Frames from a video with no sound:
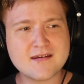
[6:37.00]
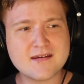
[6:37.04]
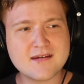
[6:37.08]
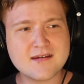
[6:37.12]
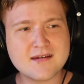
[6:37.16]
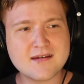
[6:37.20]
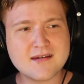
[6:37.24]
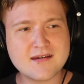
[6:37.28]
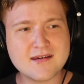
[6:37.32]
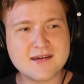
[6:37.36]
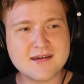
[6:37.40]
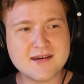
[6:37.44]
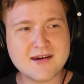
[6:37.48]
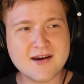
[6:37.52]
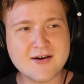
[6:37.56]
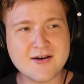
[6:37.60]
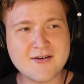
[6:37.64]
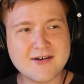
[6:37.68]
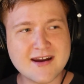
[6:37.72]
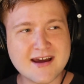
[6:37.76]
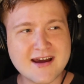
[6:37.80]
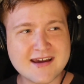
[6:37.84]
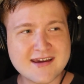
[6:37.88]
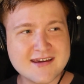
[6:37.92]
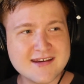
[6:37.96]
you know,
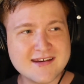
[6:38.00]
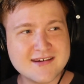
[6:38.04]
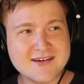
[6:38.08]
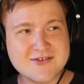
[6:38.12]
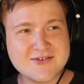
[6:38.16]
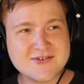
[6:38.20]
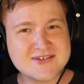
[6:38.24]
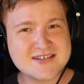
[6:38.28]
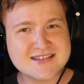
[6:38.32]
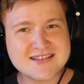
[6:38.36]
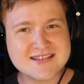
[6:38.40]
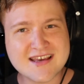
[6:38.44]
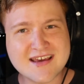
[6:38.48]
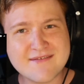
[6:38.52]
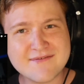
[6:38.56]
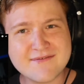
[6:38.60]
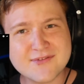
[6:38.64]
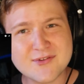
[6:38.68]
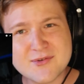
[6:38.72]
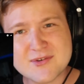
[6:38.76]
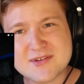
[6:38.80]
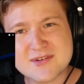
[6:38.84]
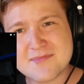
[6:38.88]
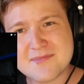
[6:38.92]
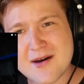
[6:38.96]
and I can use it to
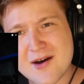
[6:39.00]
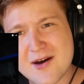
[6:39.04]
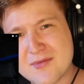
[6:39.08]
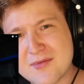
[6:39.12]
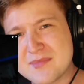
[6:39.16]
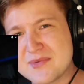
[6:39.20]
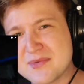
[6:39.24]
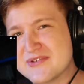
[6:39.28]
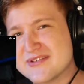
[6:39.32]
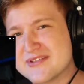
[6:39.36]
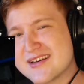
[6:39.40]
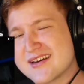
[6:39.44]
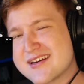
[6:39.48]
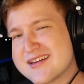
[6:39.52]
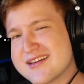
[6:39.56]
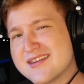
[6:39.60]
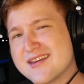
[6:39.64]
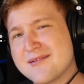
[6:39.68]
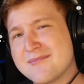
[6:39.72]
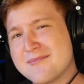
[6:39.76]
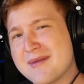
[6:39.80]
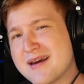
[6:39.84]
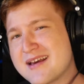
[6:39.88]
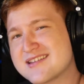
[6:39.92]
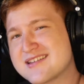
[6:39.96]
influence my own music and
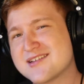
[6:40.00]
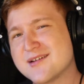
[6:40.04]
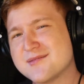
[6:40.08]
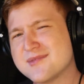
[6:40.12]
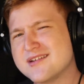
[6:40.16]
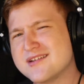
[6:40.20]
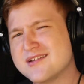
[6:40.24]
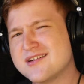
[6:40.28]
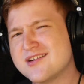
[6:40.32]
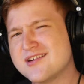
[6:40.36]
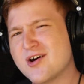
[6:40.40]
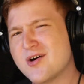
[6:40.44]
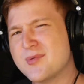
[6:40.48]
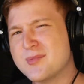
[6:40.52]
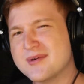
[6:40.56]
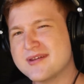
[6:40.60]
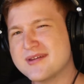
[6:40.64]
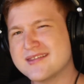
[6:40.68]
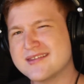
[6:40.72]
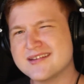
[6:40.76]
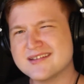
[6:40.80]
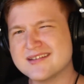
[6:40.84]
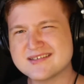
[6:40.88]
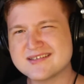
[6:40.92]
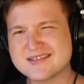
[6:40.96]
then make something dope
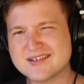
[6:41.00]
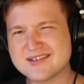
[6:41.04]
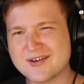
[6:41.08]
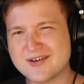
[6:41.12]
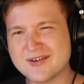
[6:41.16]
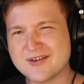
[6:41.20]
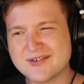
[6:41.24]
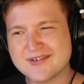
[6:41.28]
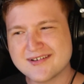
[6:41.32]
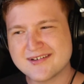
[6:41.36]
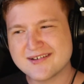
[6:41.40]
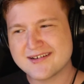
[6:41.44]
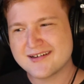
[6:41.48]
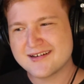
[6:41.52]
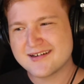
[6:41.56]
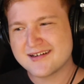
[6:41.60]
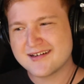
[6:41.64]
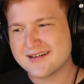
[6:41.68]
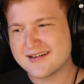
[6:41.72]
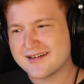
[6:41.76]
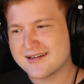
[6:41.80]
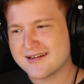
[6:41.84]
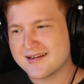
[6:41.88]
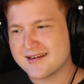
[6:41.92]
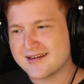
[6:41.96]
with it, so,
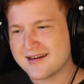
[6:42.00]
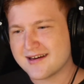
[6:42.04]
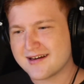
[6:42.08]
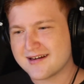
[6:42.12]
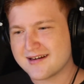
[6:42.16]
yeah.